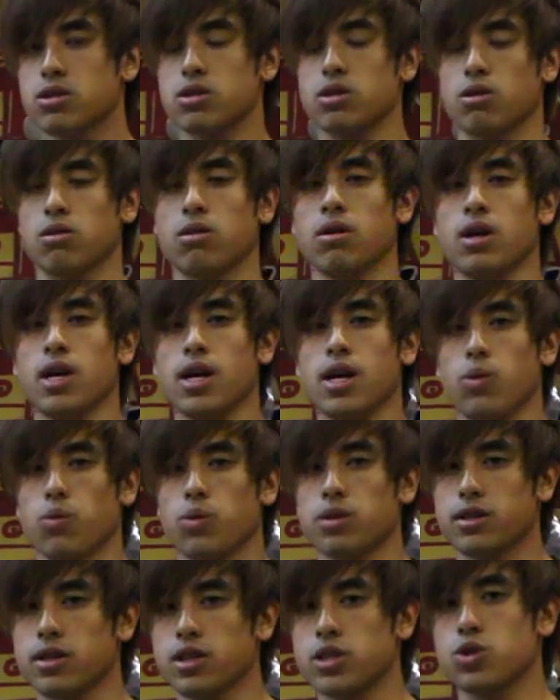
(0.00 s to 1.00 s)
So
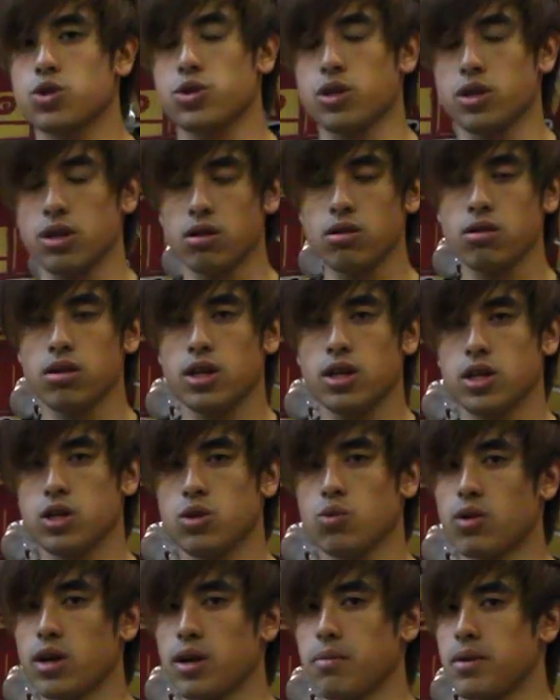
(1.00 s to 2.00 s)
with this drill,
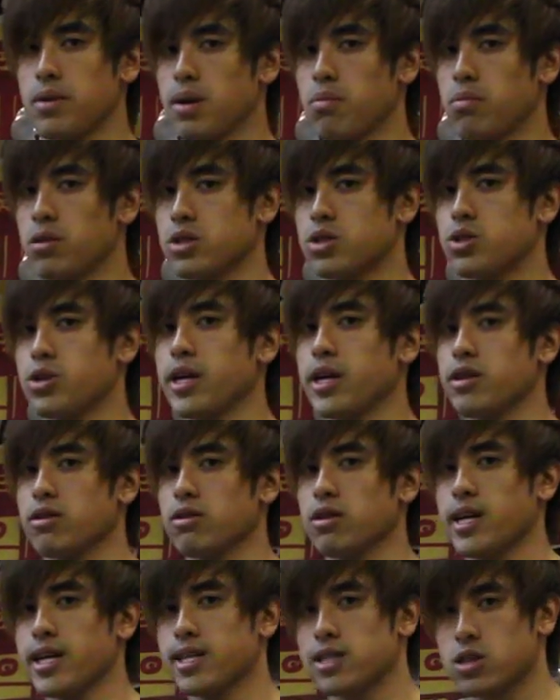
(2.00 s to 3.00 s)
you wanna be able to train
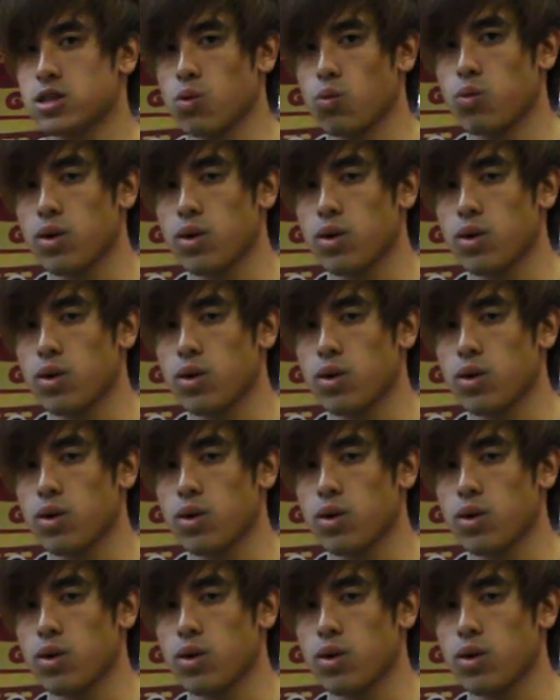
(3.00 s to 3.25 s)
your legs to